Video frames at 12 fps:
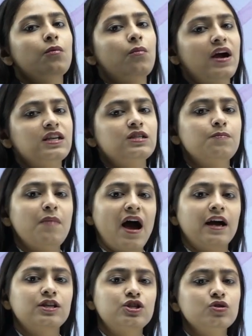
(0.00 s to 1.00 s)
went
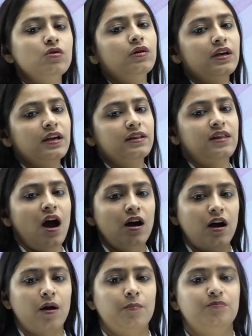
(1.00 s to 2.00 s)
back to
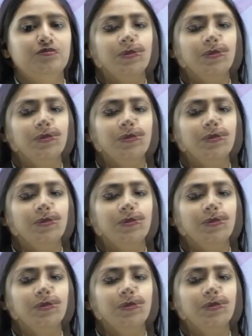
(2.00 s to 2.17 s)
Ithaca.